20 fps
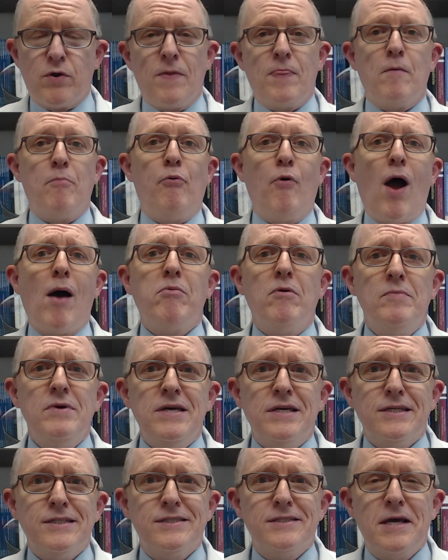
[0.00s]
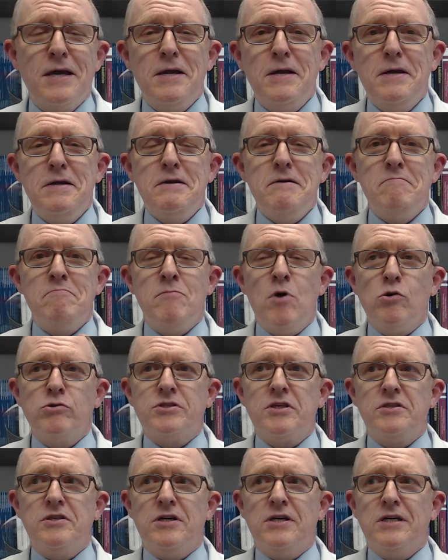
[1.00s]
And the problem is, most
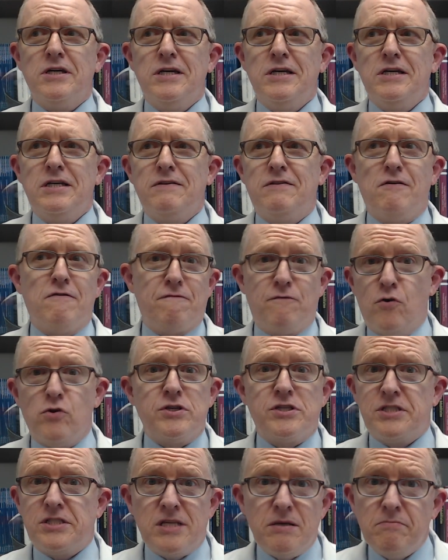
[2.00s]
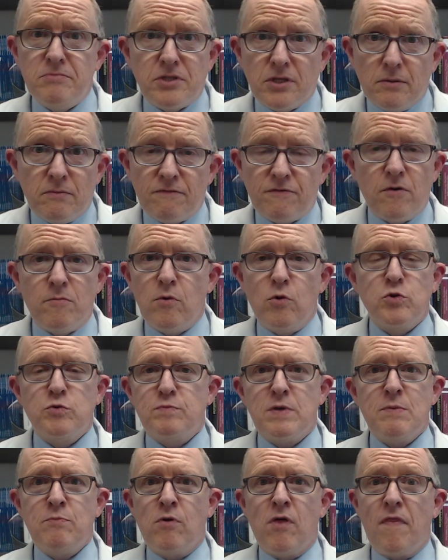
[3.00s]
of the, the first symptom for most
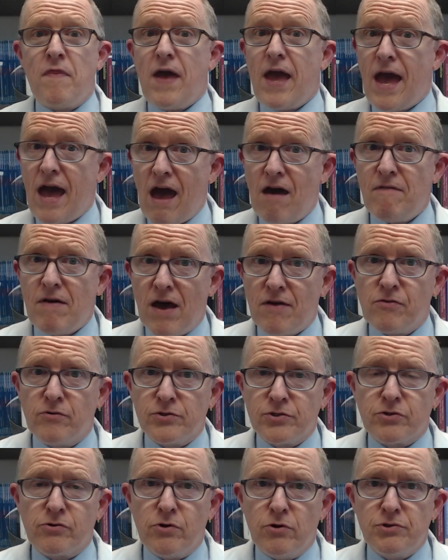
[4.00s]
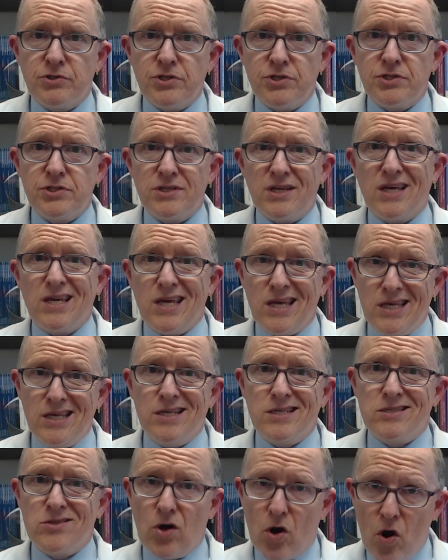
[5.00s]
people that they have atherosclerosis
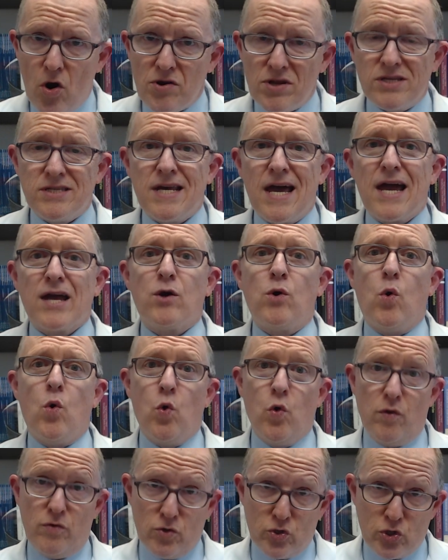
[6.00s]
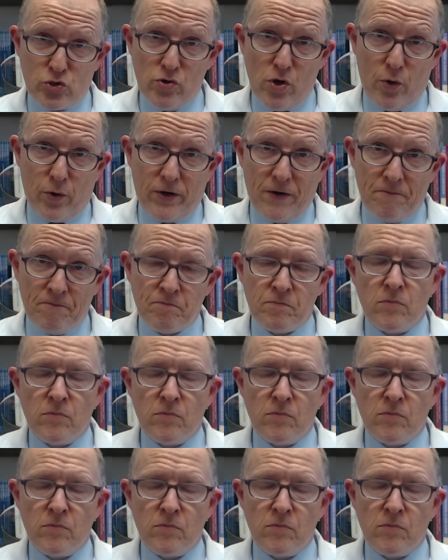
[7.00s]
is the heart attack or the stroke.